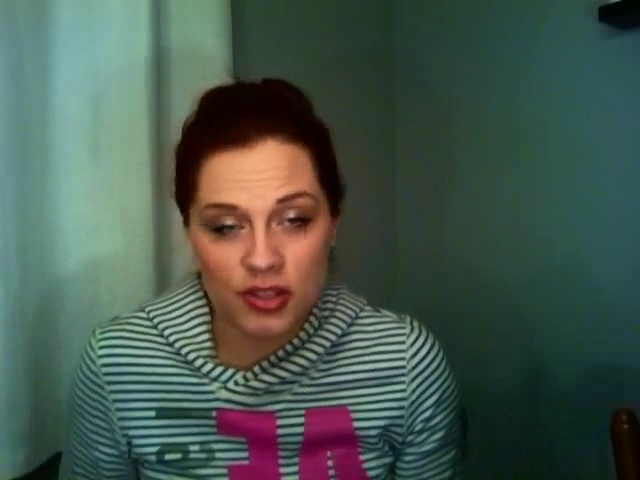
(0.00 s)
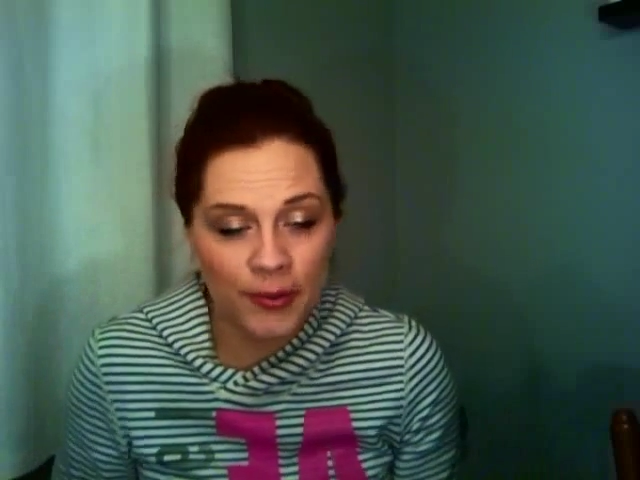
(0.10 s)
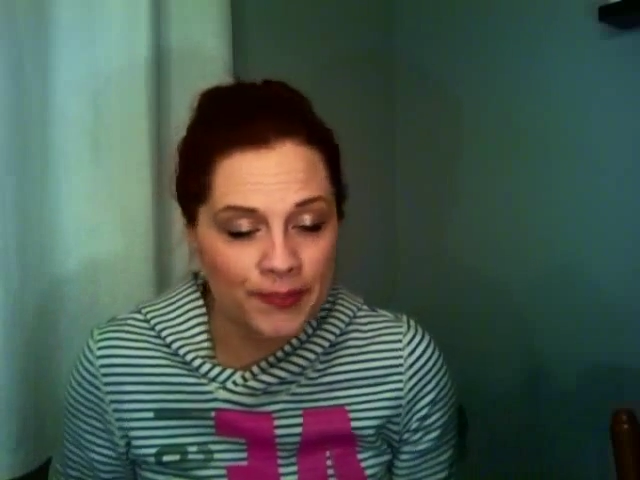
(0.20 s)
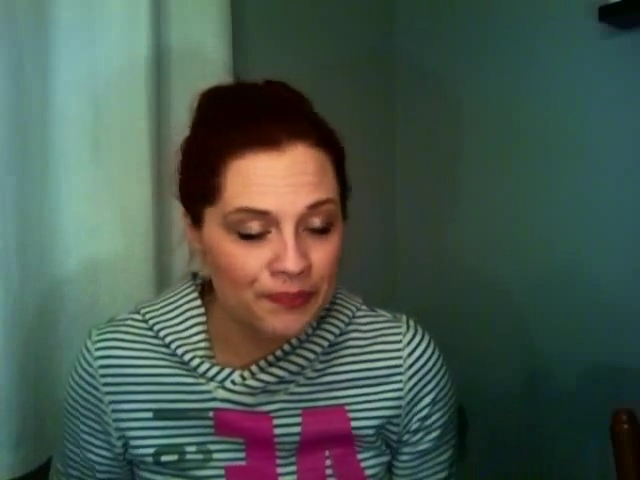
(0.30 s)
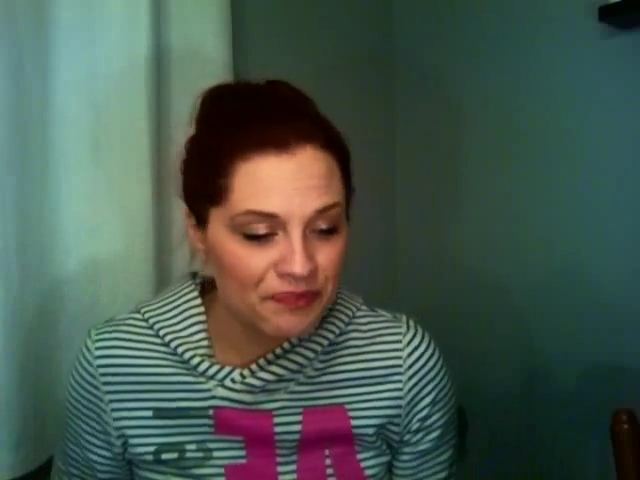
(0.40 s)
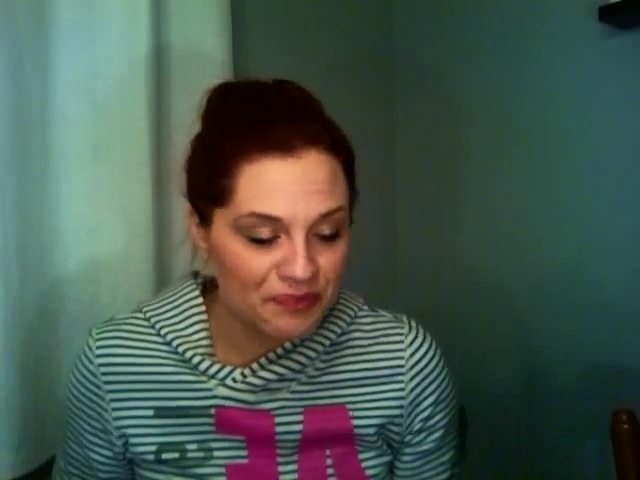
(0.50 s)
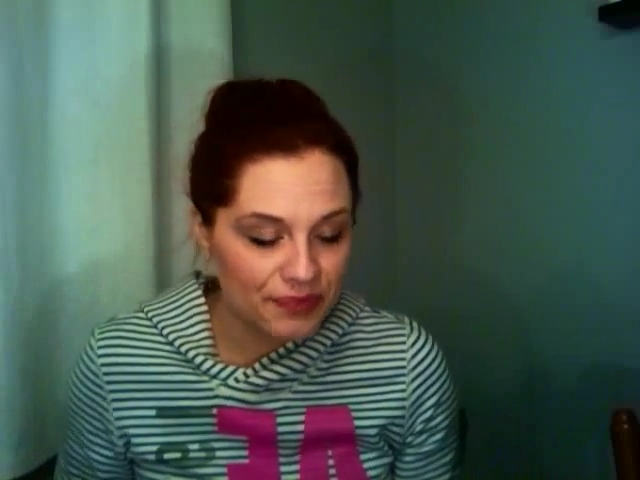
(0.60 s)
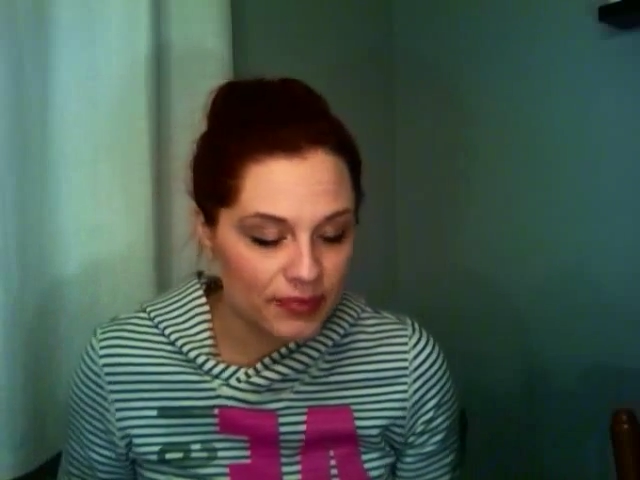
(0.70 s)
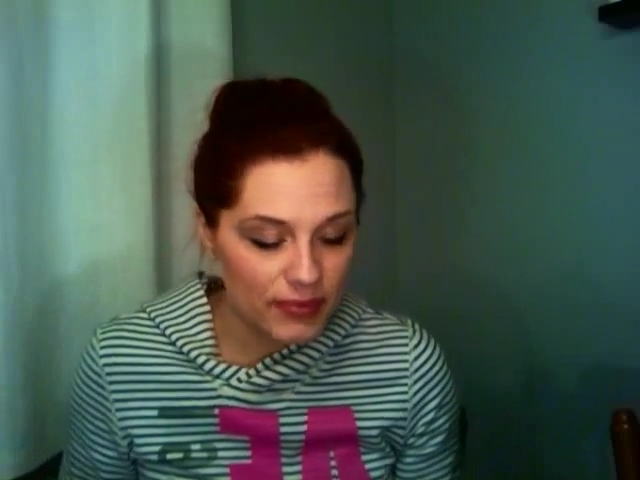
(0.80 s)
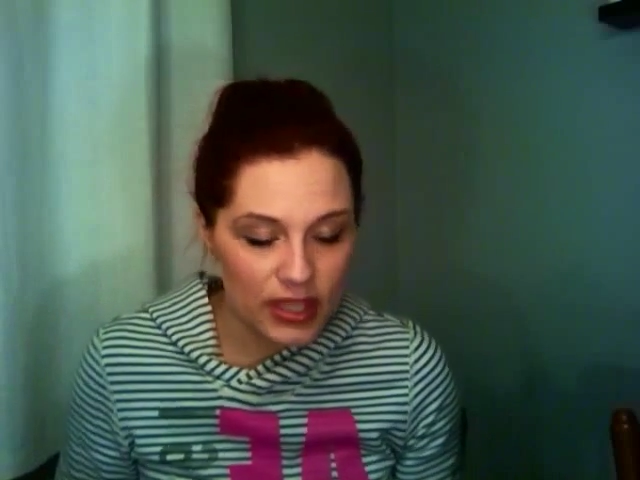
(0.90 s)
So
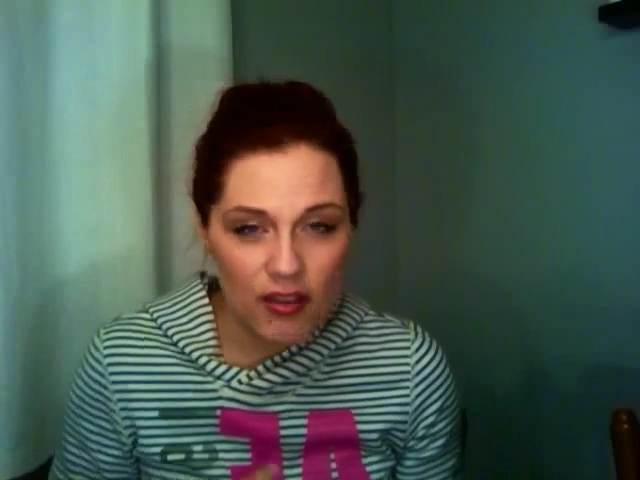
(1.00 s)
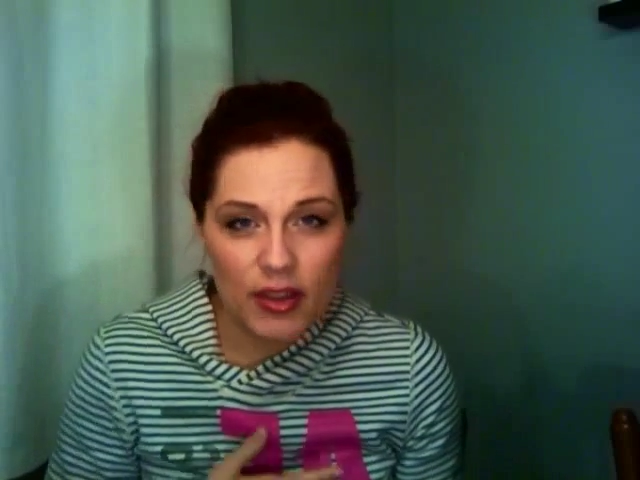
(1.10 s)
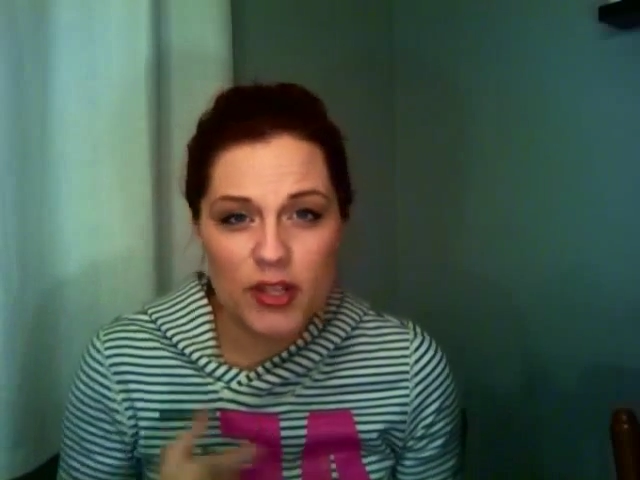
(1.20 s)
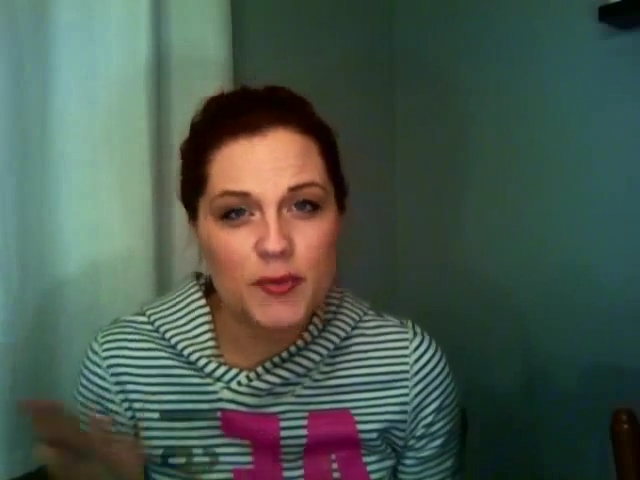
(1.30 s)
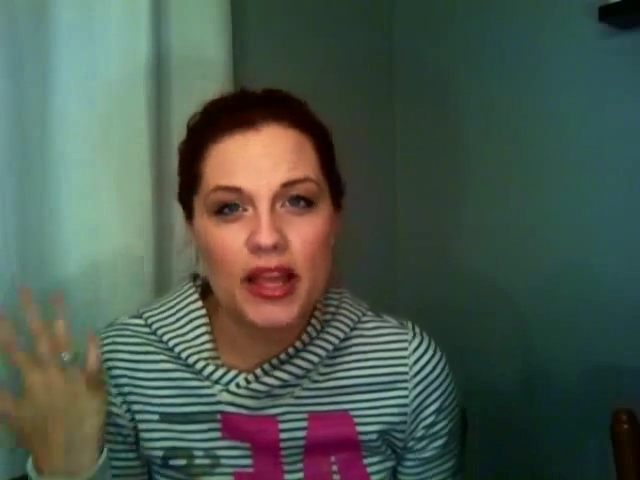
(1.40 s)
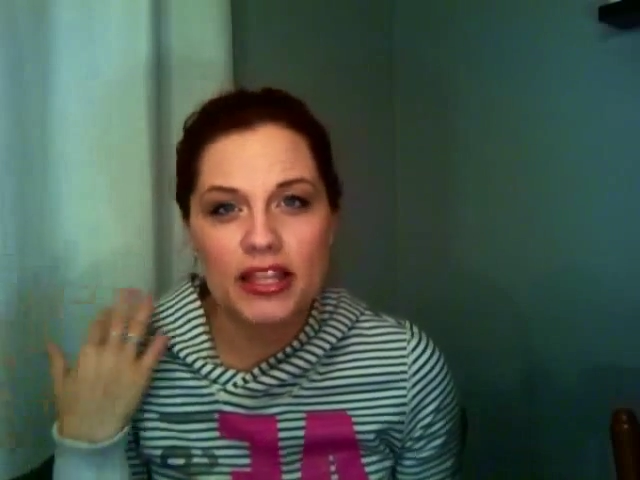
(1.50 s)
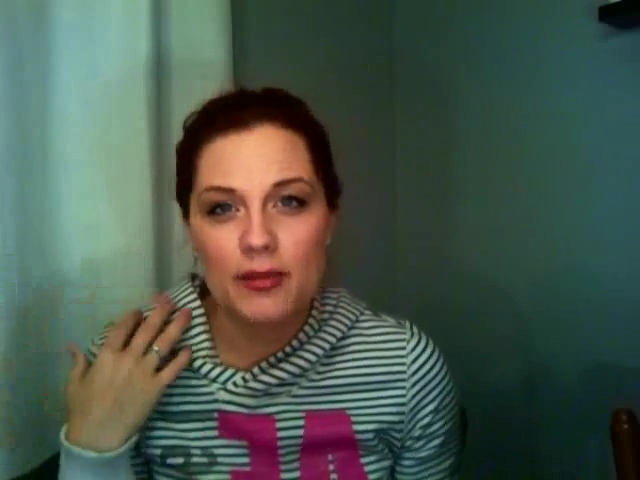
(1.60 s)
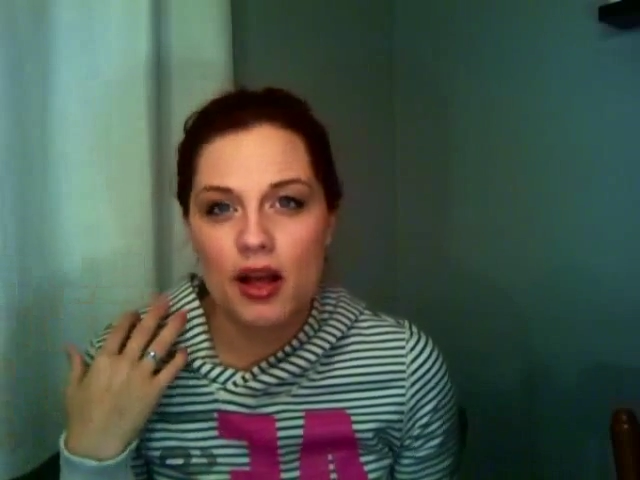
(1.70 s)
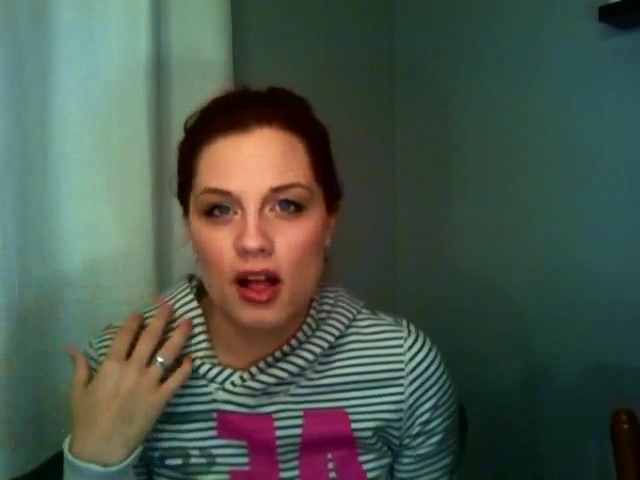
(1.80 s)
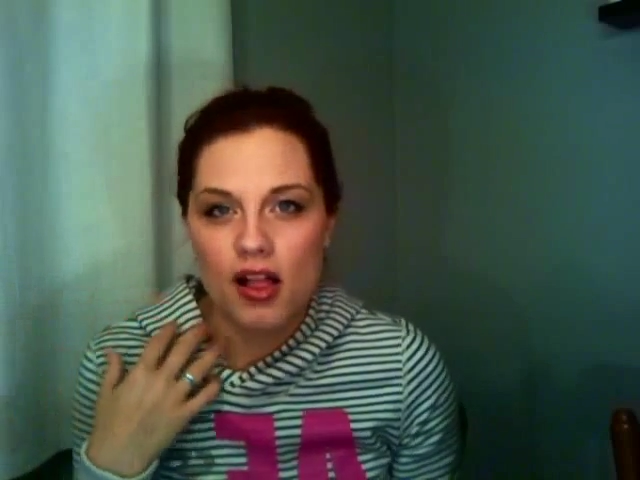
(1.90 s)
they were smelling
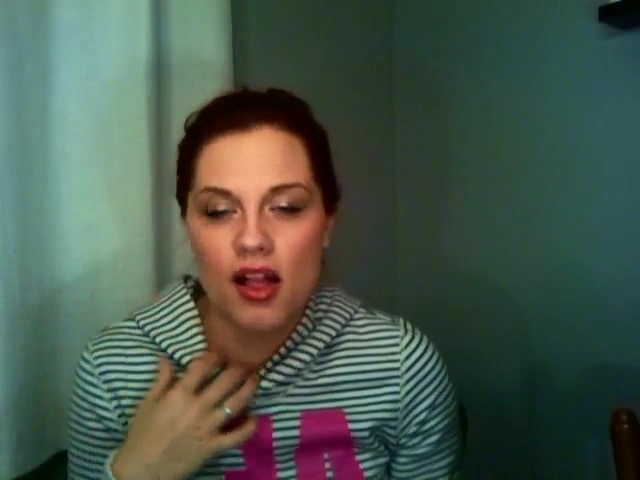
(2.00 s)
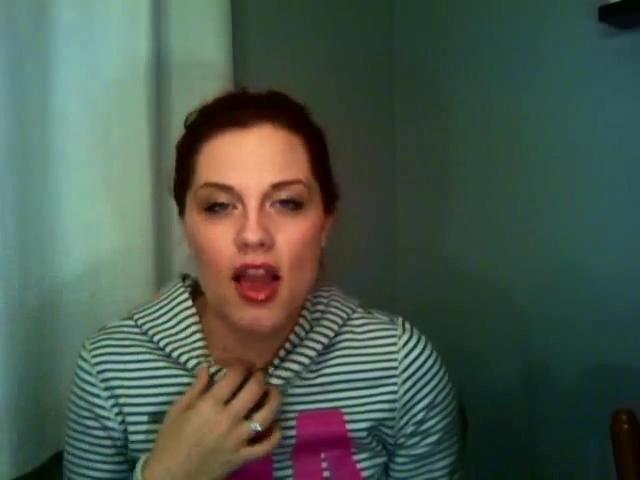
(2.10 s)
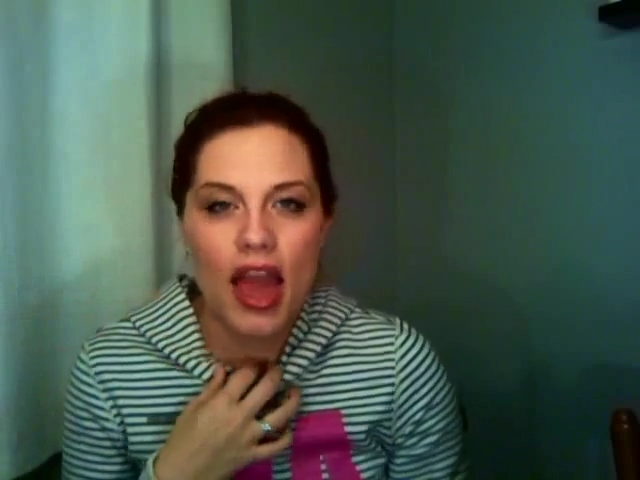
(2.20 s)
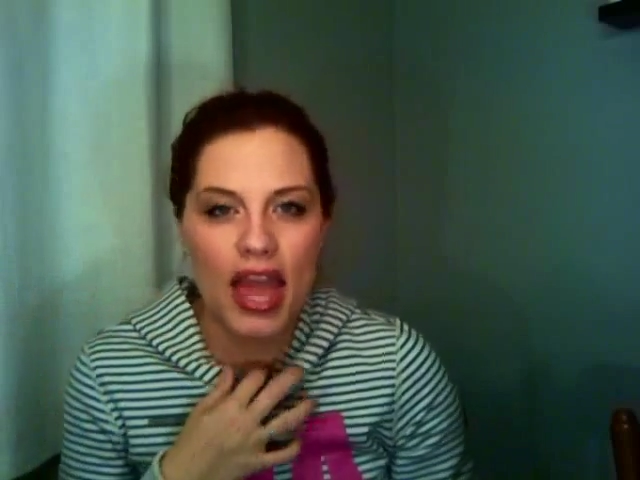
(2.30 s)
them all,